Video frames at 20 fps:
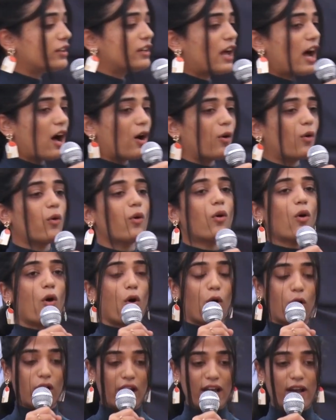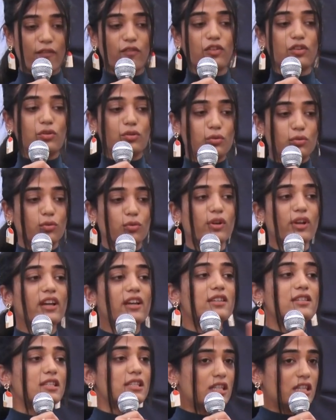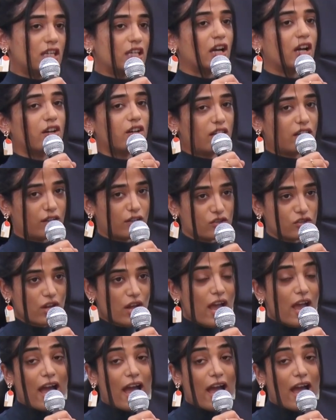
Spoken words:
Now all I have to do is rearrange.